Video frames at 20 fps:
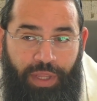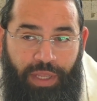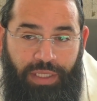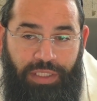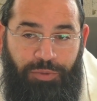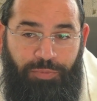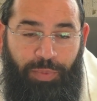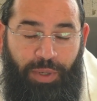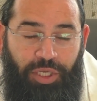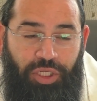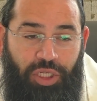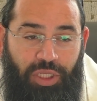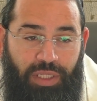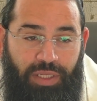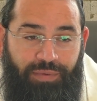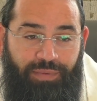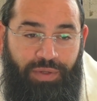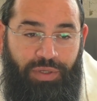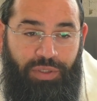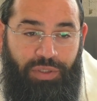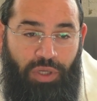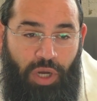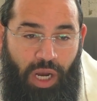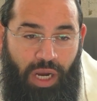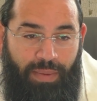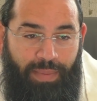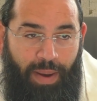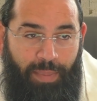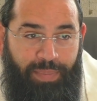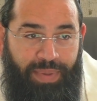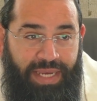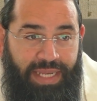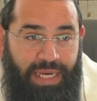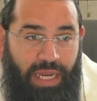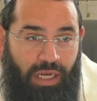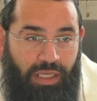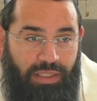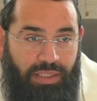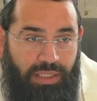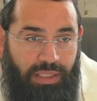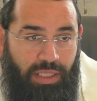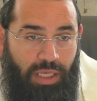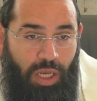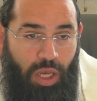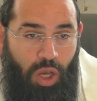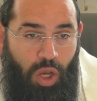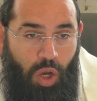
especially when you talk about peanuts